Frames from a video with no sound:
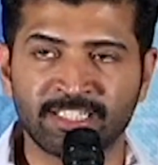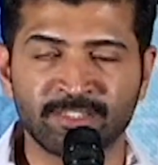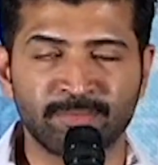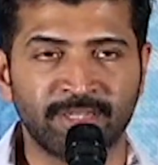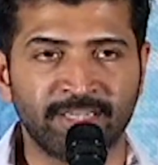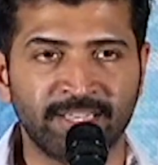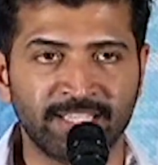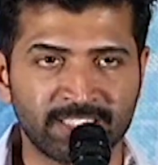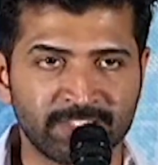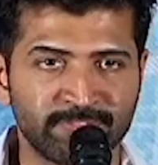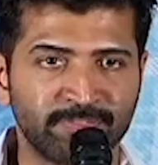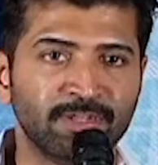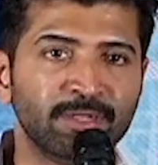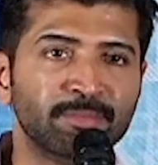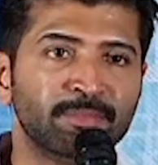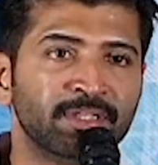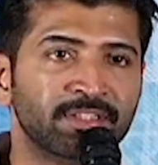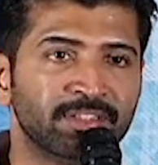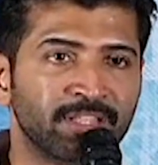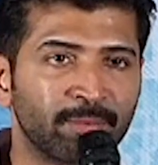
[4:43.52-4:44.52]
That's my next
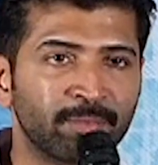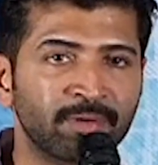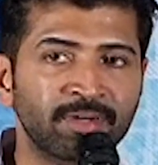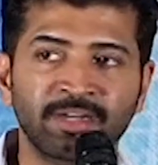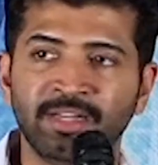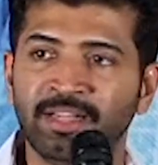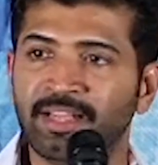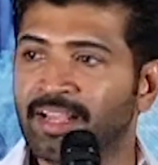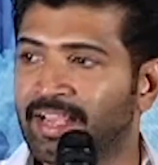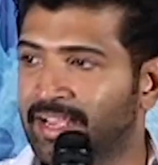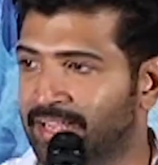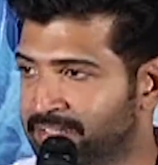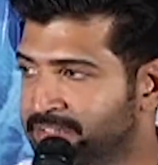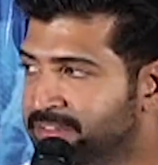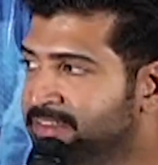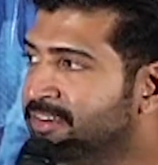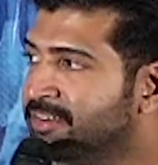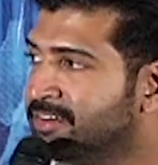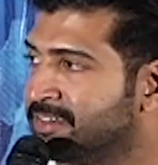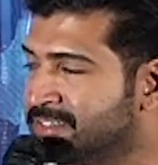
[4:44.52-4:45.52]
film in Tamil, and
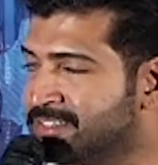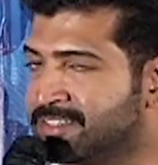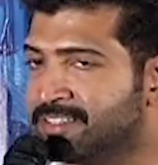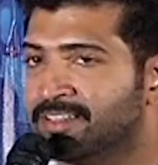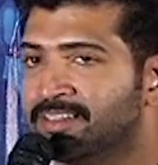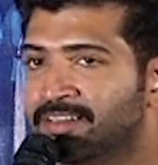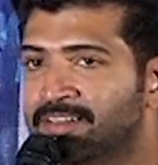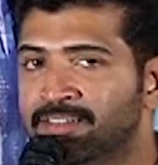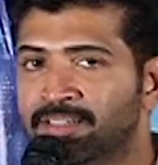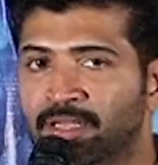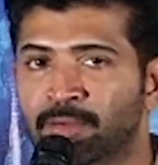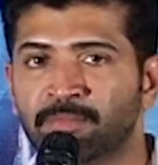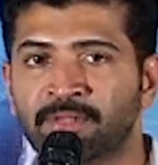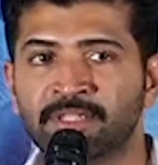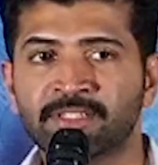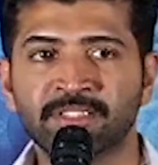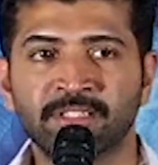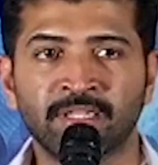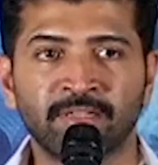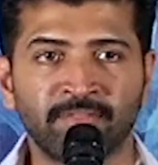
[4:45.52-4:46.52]
here it's dubbed
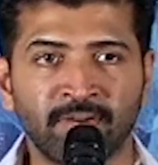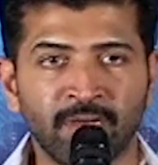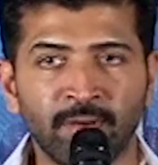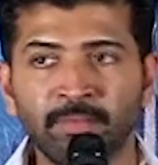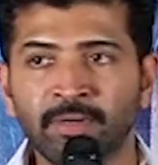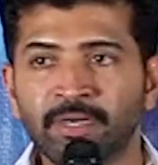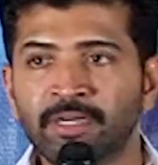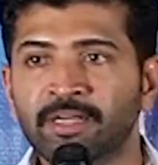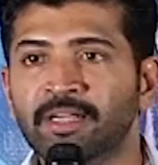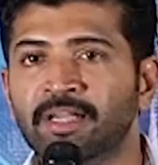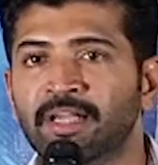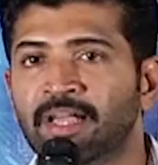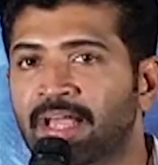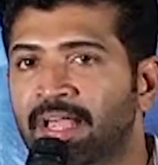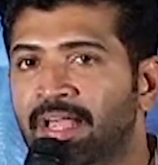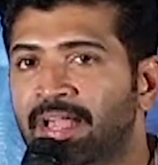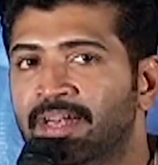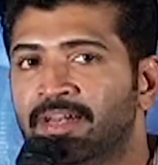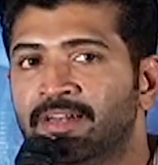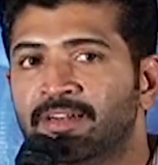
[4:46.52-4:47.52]
as Nawab.
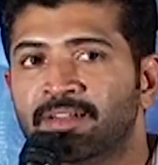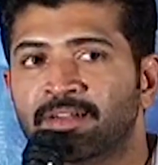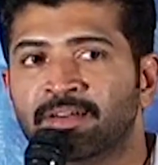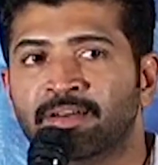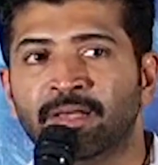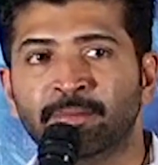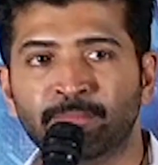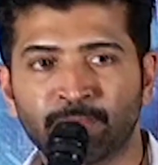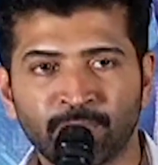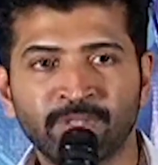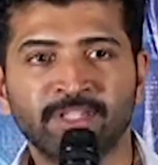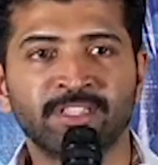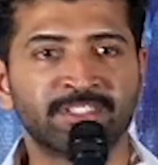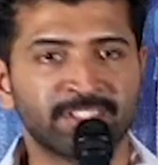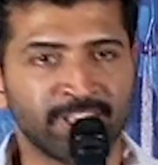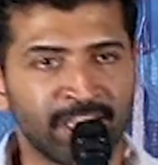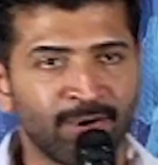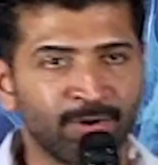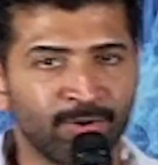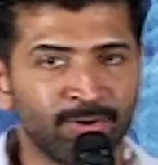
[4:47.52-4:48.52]
And I'm doing
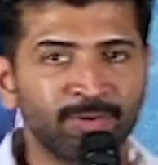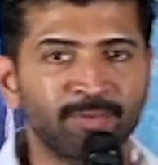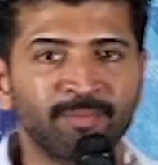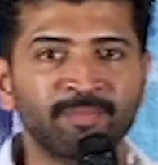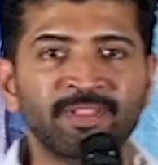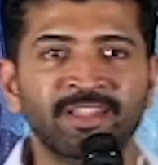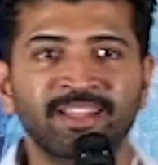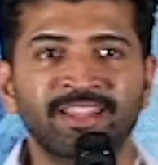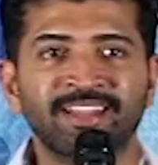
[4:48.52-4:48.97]
Saaho.